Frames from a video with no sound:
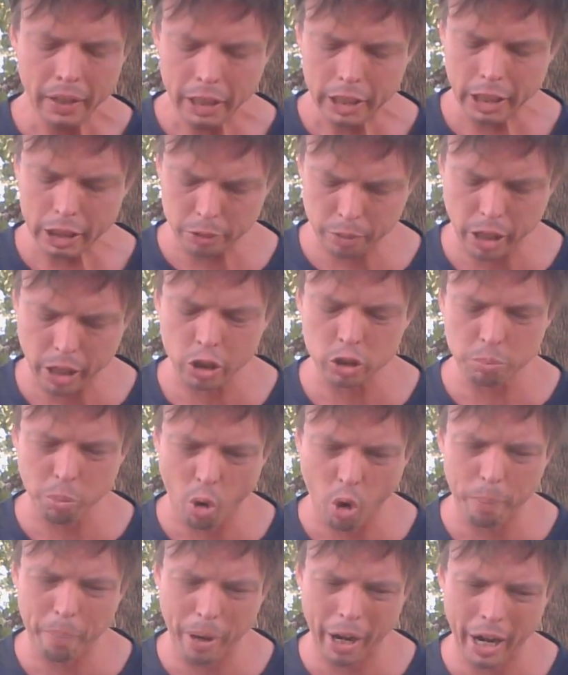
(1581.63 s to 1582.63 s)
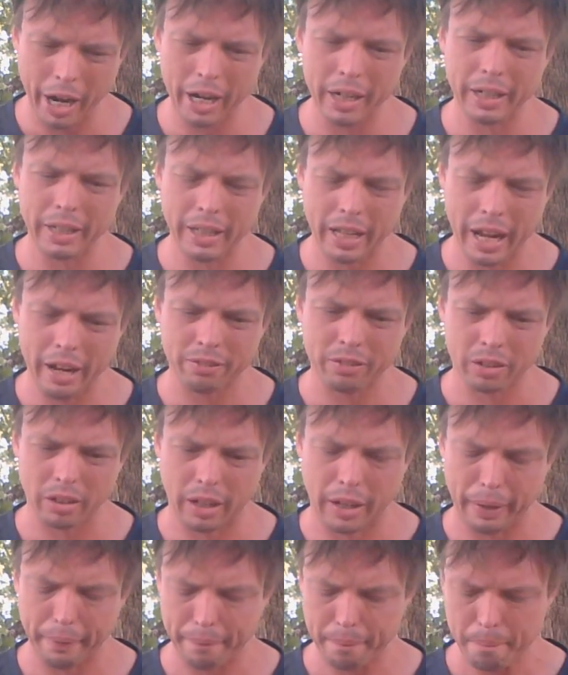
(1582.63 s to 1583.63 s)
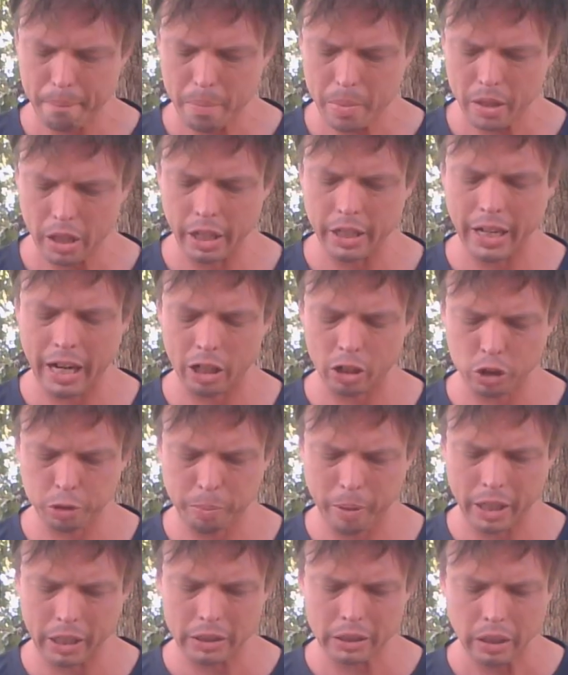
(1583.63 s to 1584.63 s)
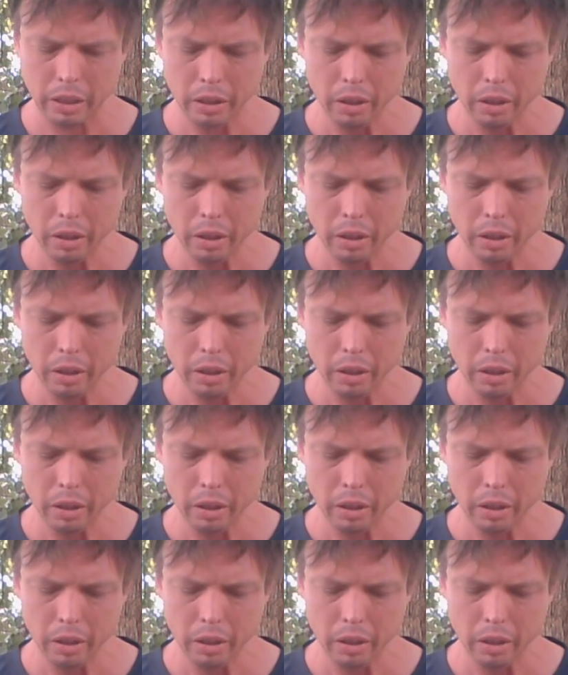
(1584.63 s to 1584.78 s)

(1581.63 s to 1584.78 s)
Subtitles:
This becomes more apparent in the afterlife, in outer space.